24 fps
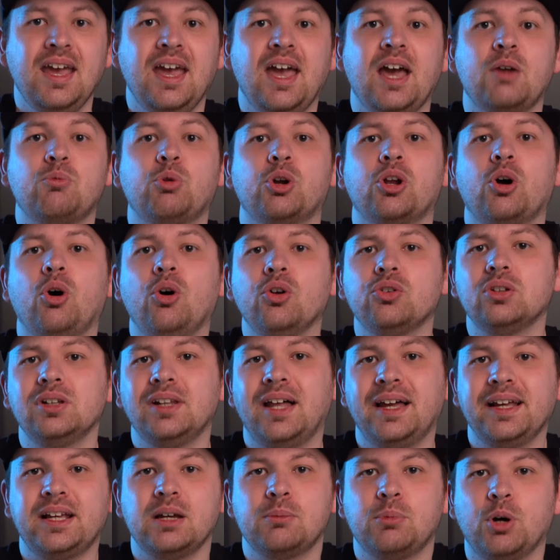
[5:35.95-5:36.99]
And what I also
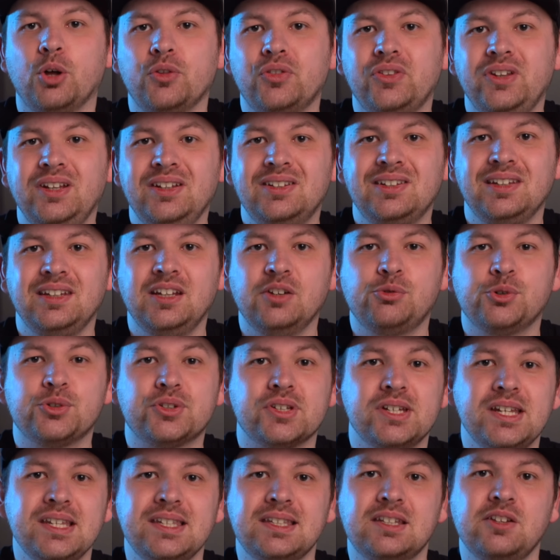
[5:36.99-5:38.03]
like about these
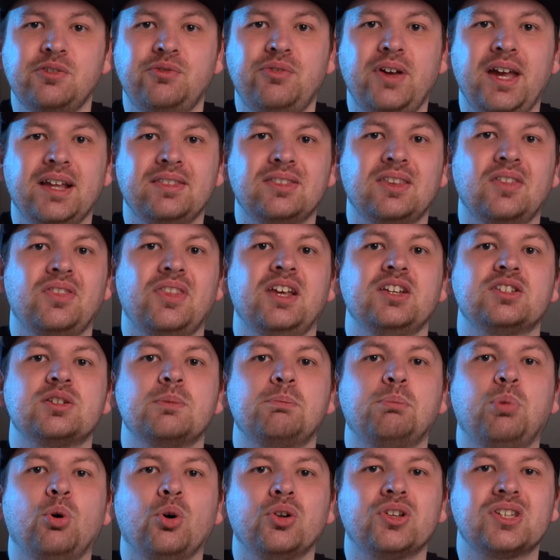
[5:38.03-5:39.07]
earphones is the fact that they
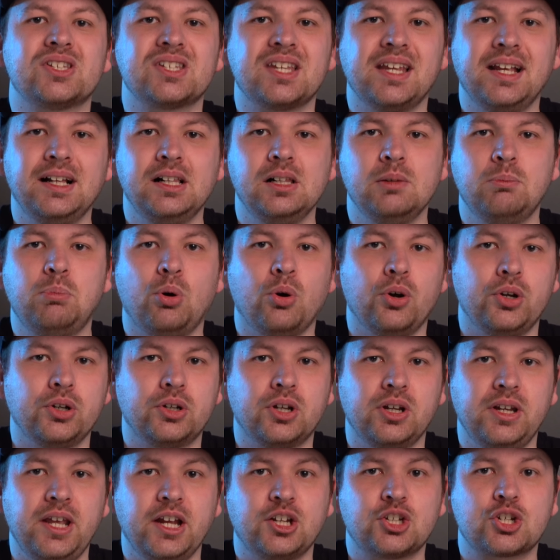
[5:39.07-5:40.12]
support single point
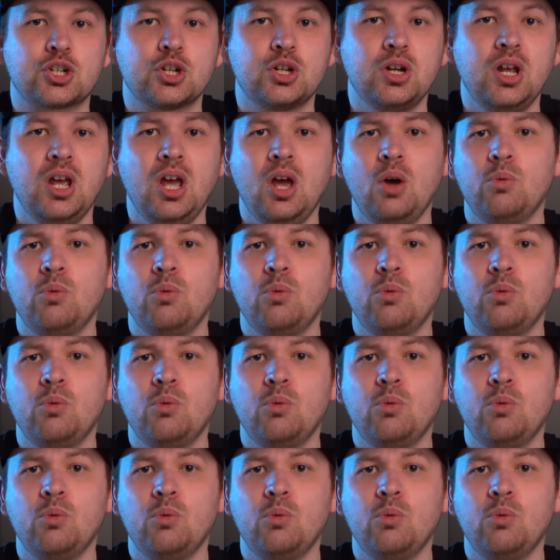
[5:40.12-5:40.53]
connection,